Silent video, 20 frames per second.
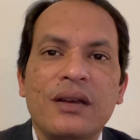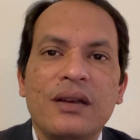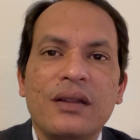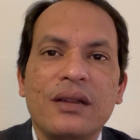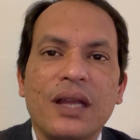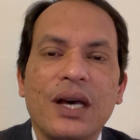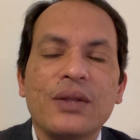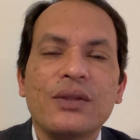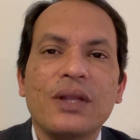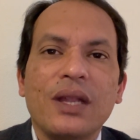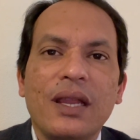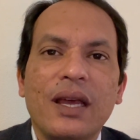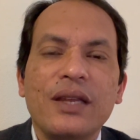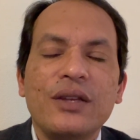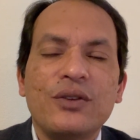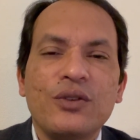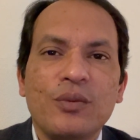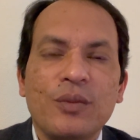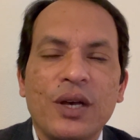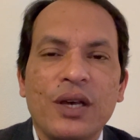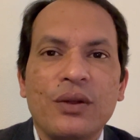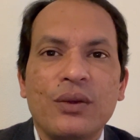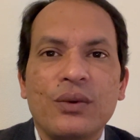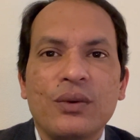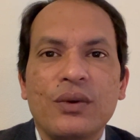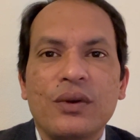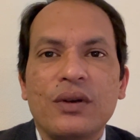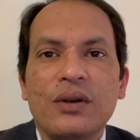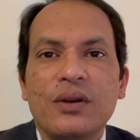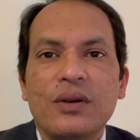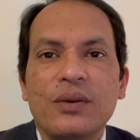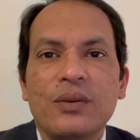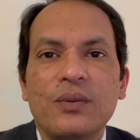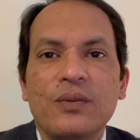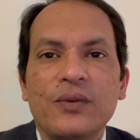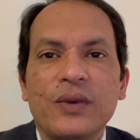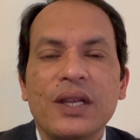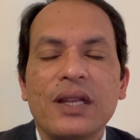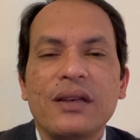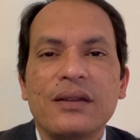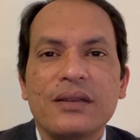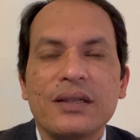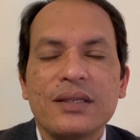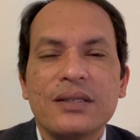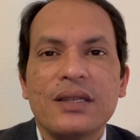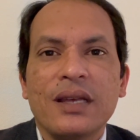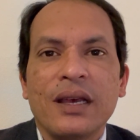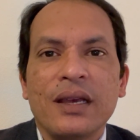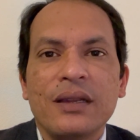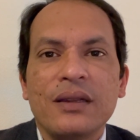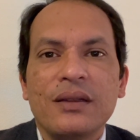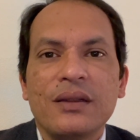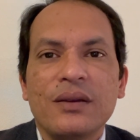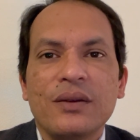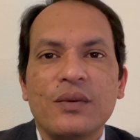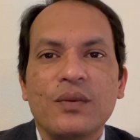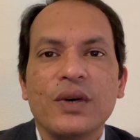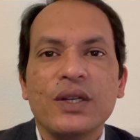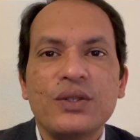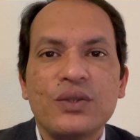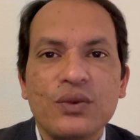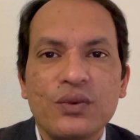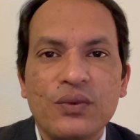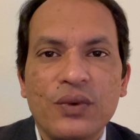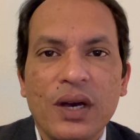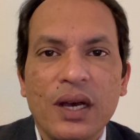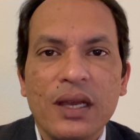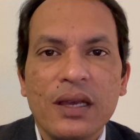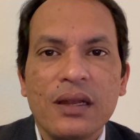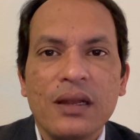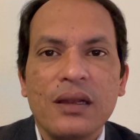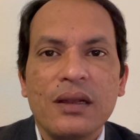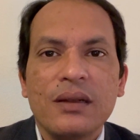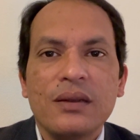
Down the line tomorrow, we'll understand what to file.